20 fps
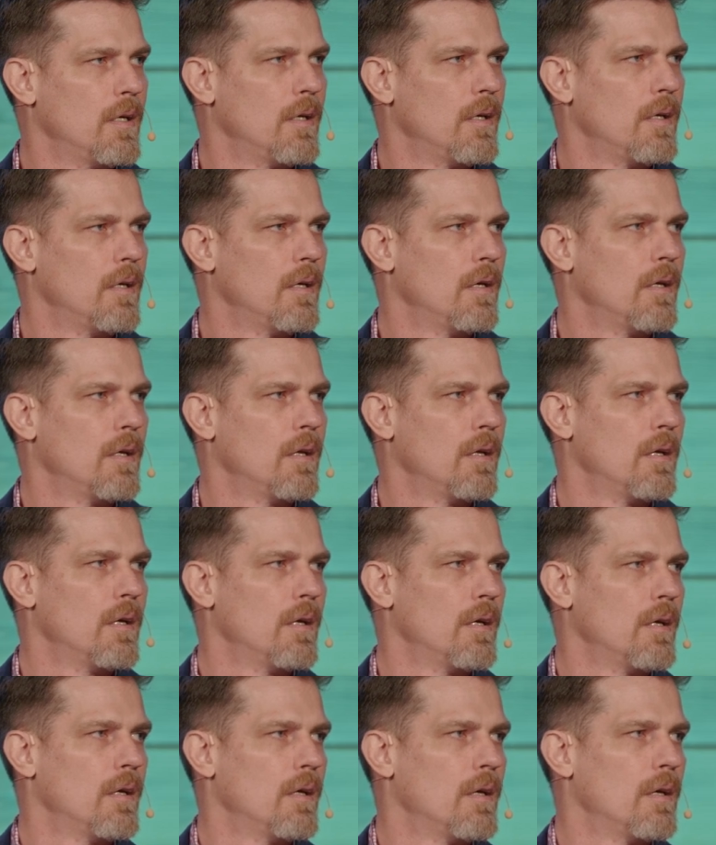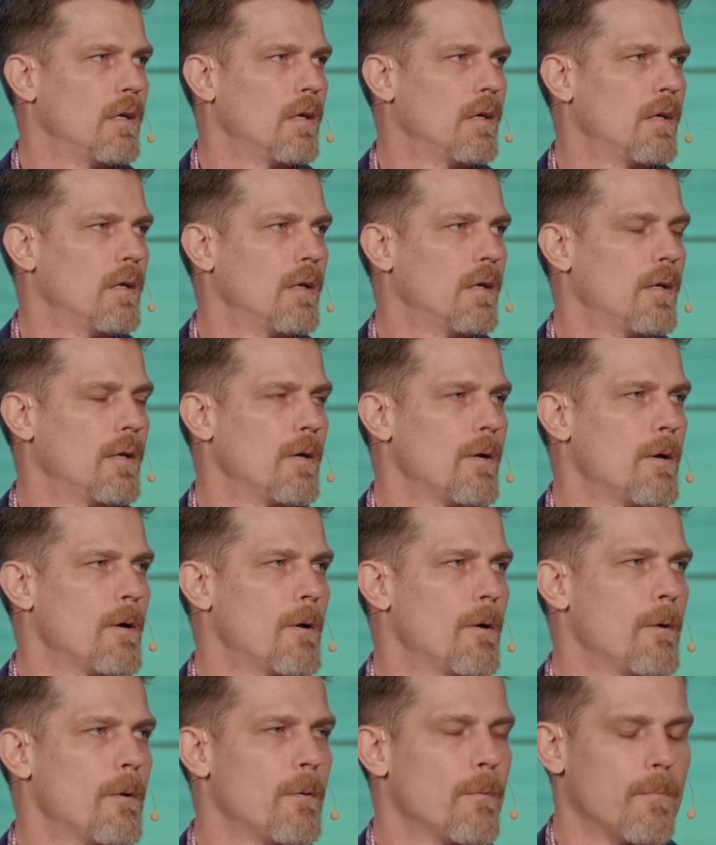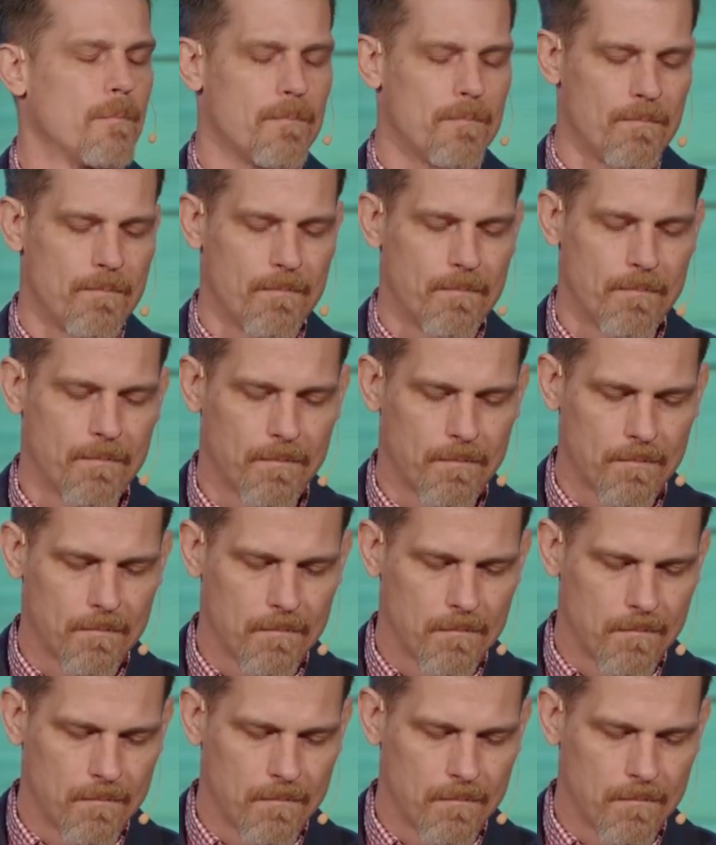No one is speaking in this clip.